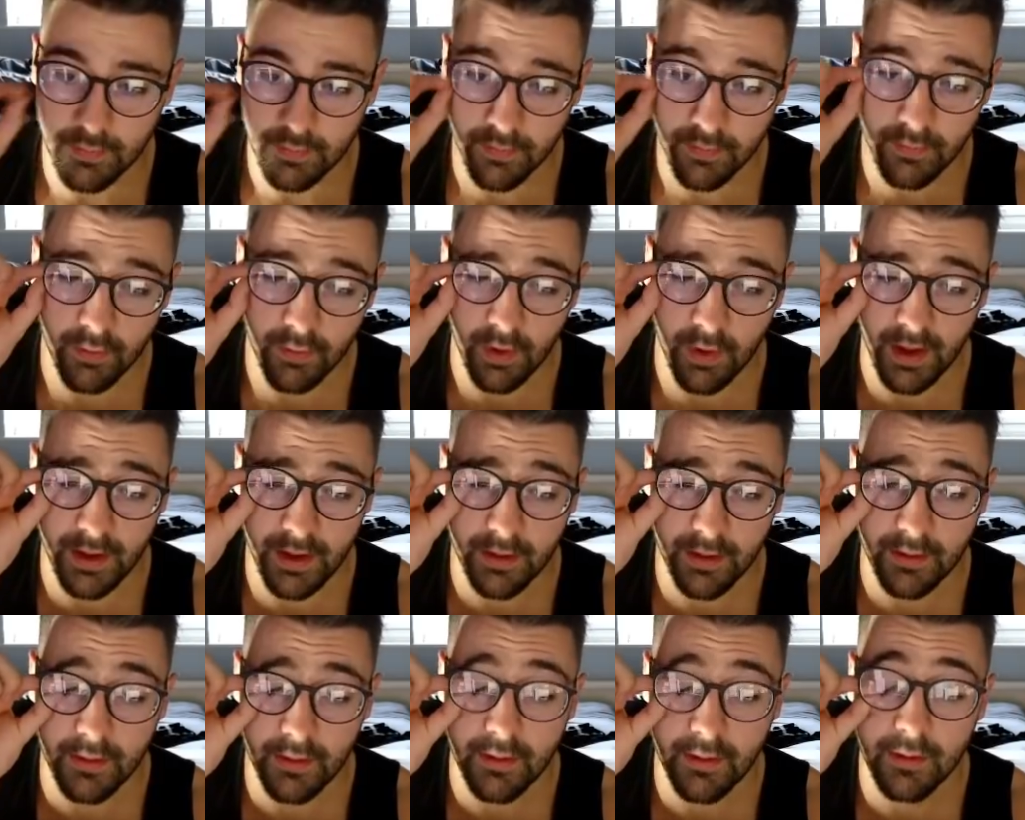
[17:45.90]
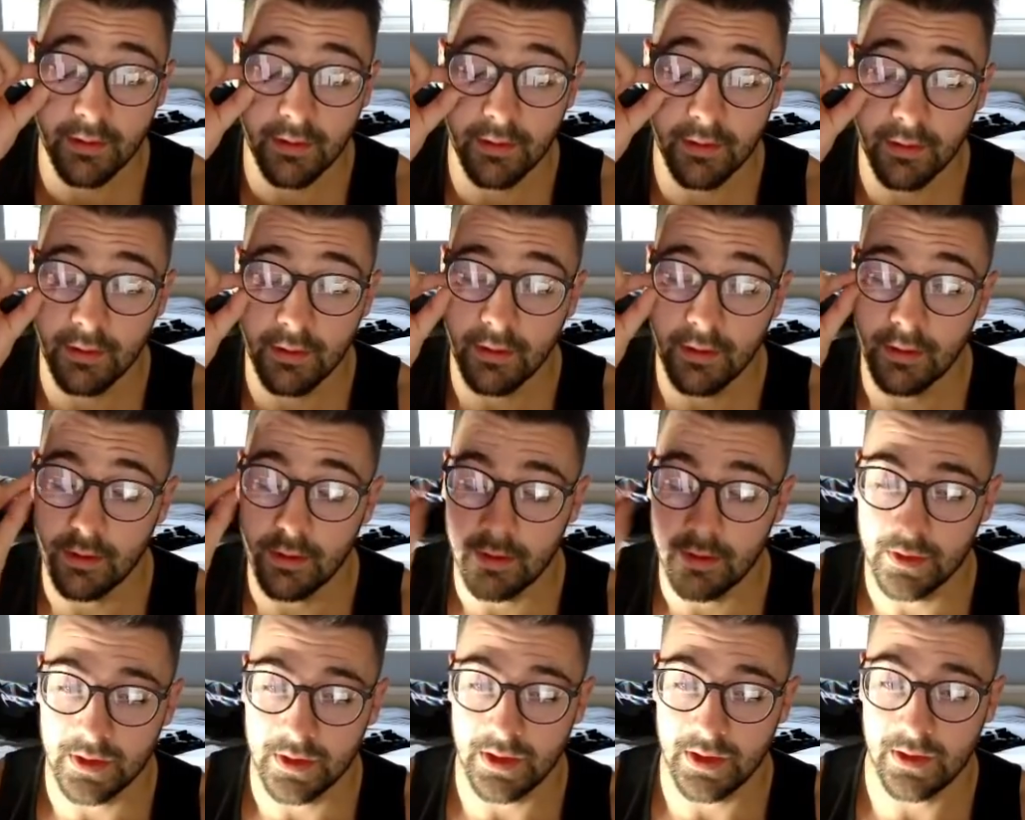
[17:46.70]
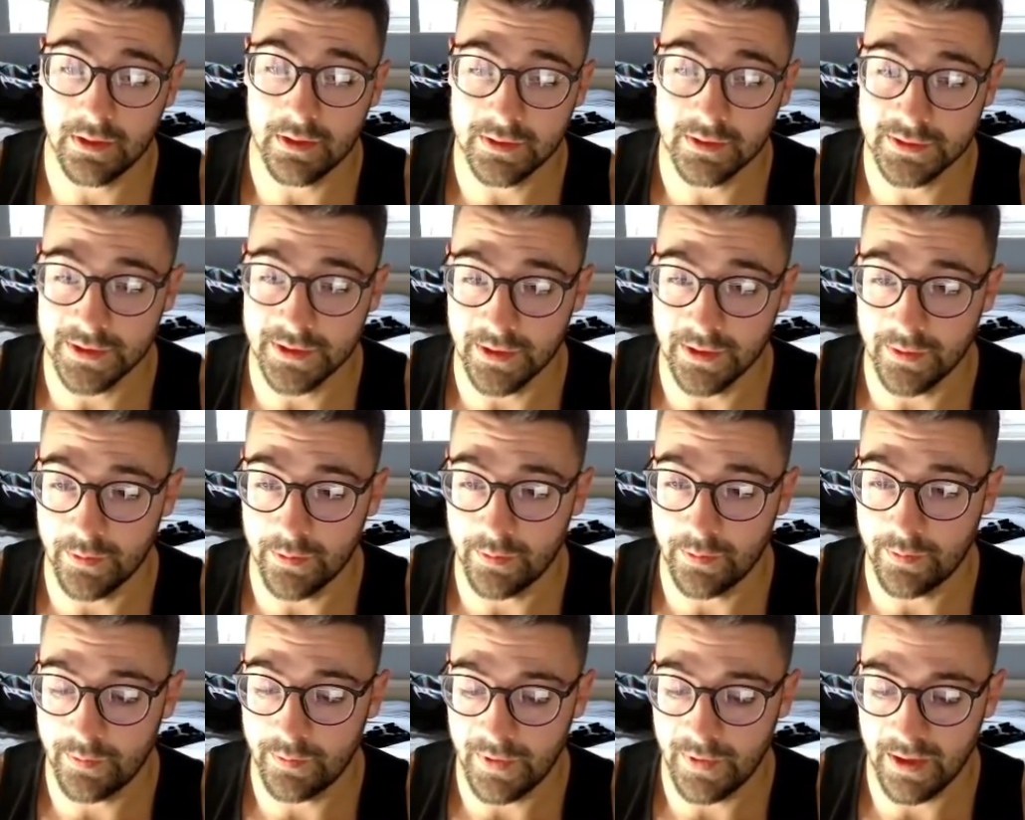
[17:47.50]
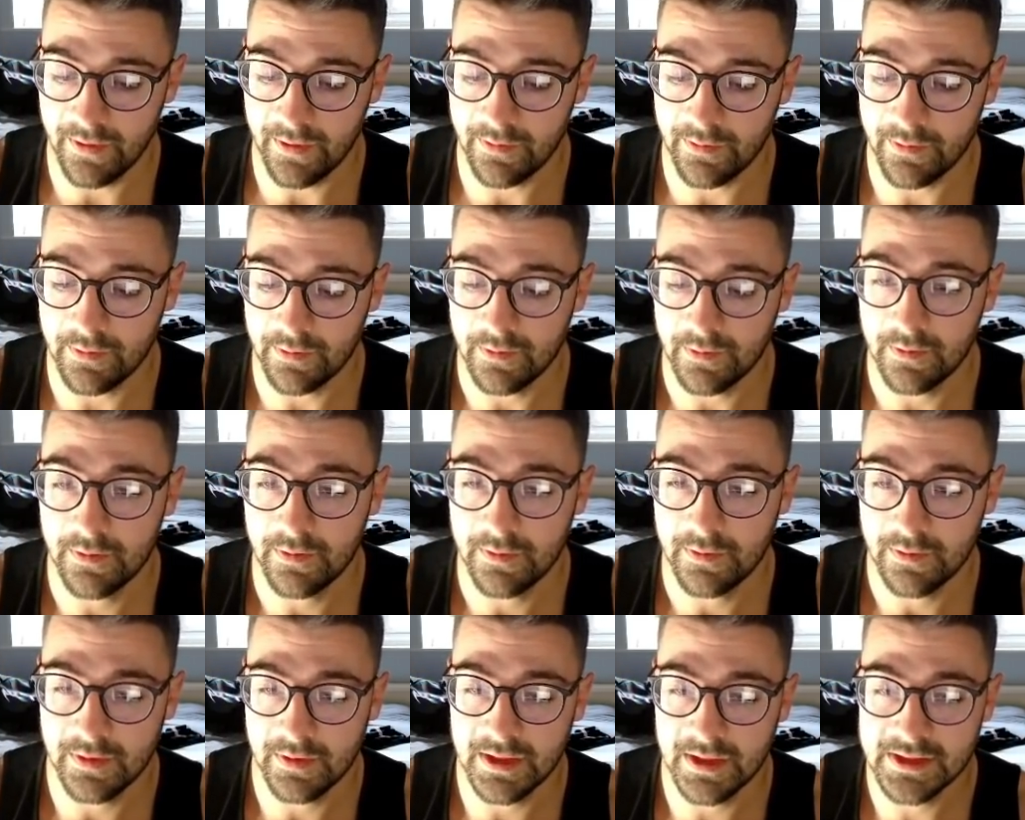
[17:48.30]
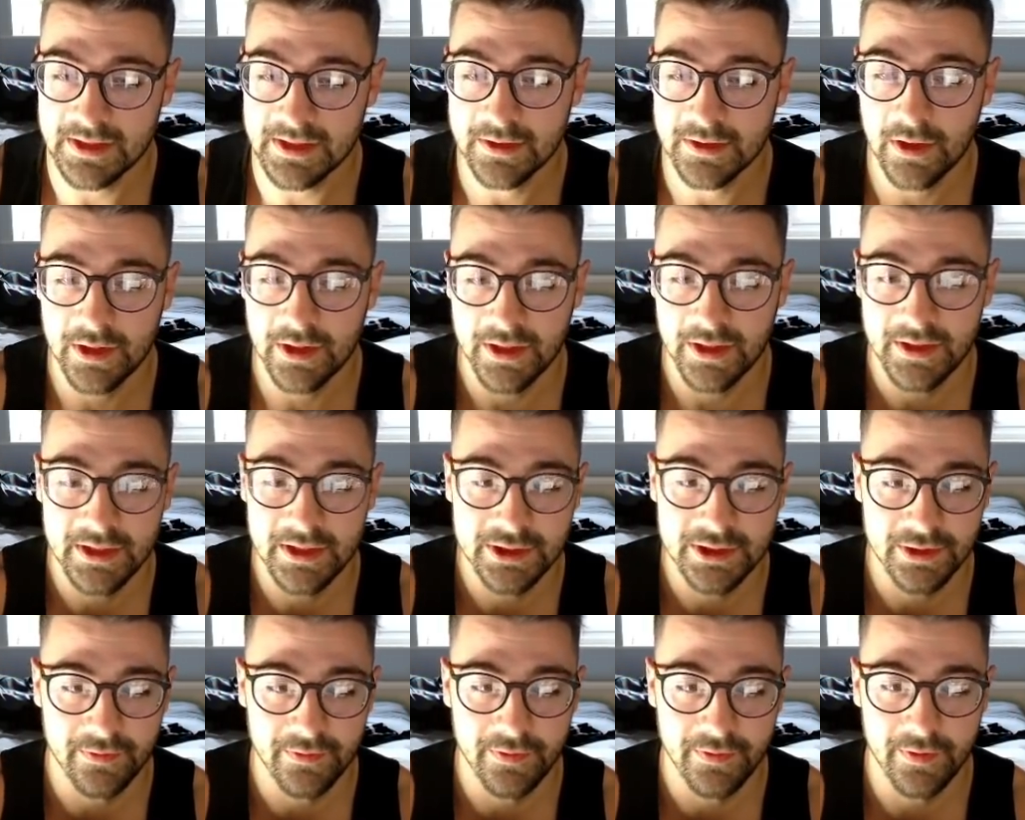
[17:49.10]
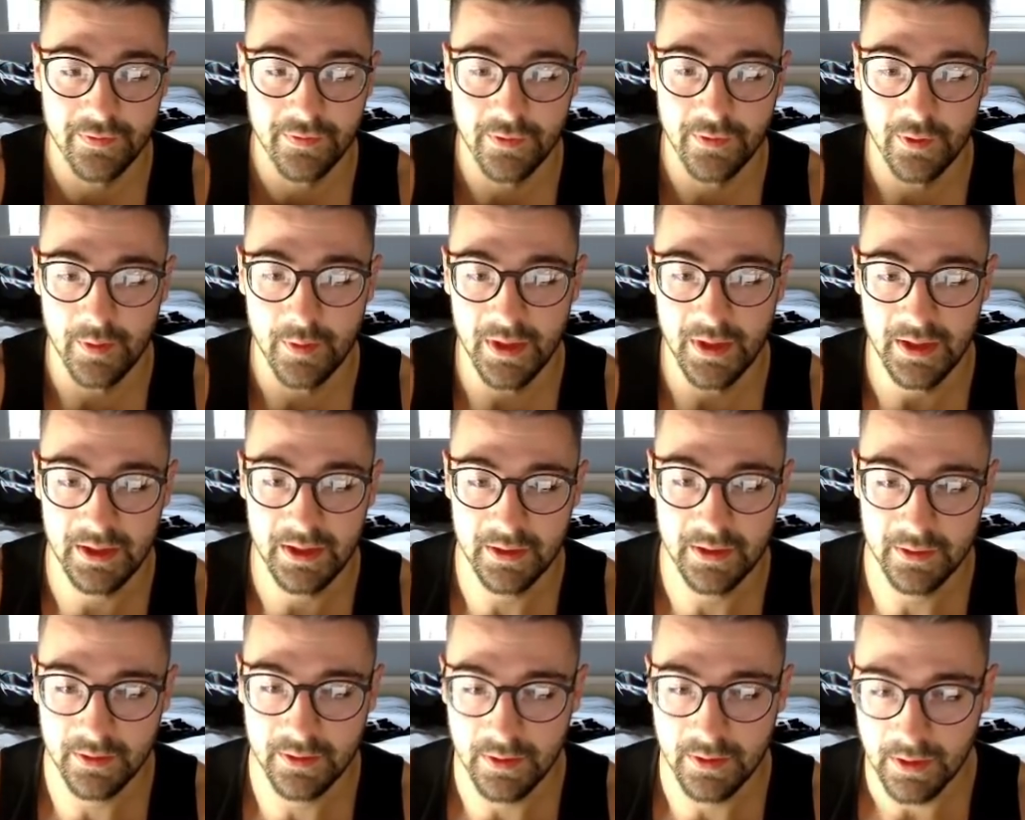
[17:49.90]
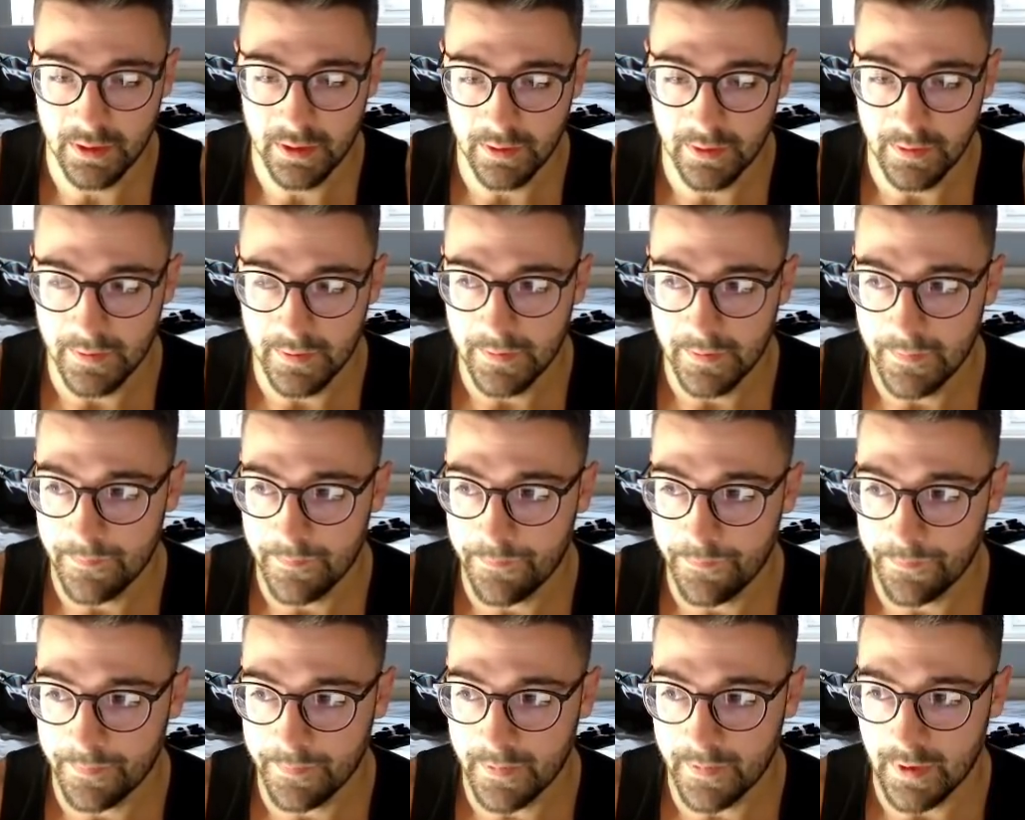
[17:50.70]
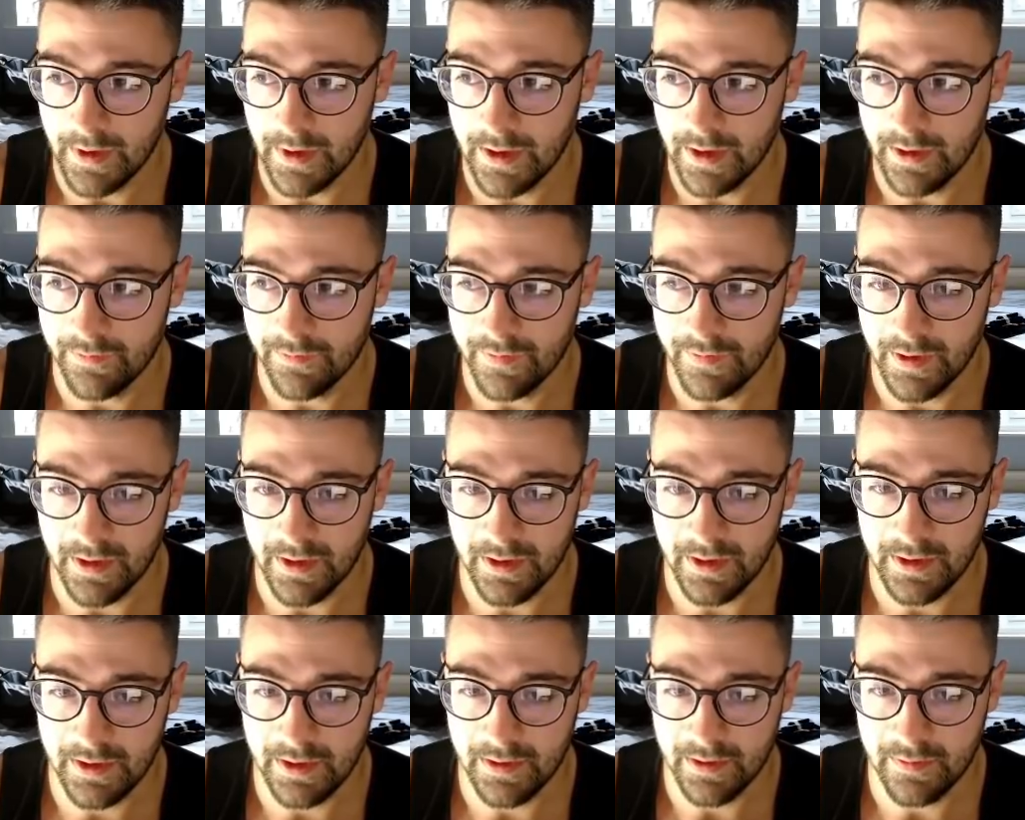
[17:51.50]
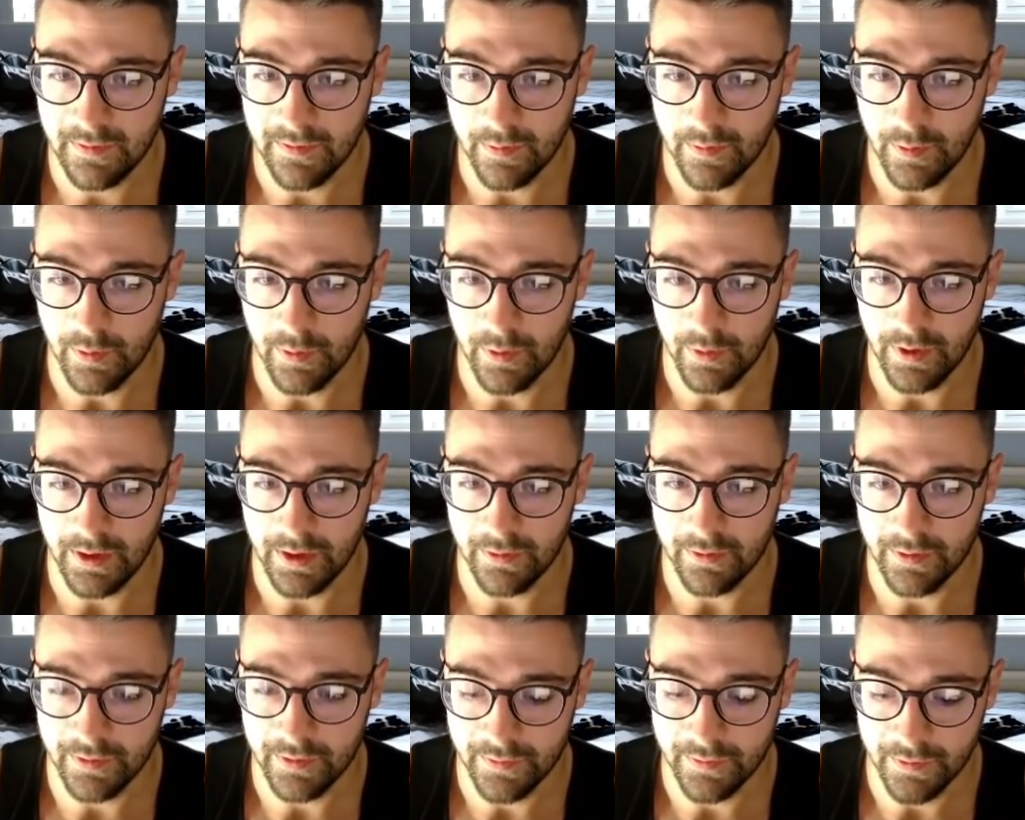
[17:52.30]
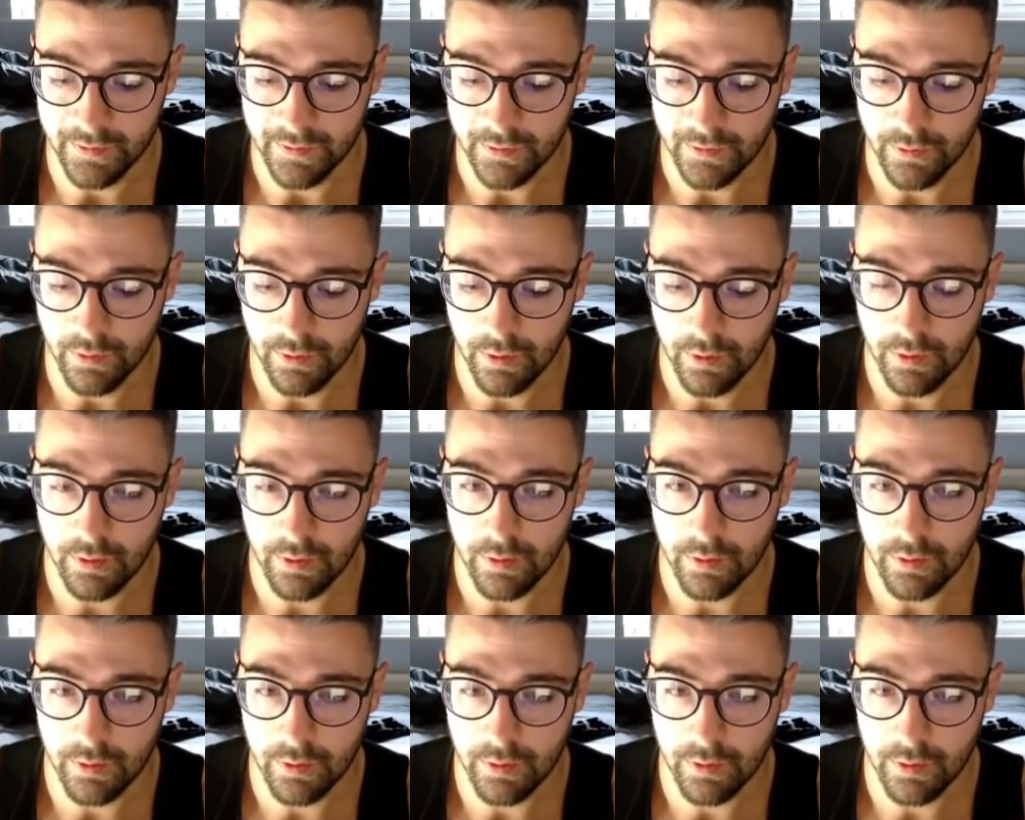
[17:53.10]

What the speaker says: Right, so this is our condition for the food being eaten, and if that is, then we want to increase the score,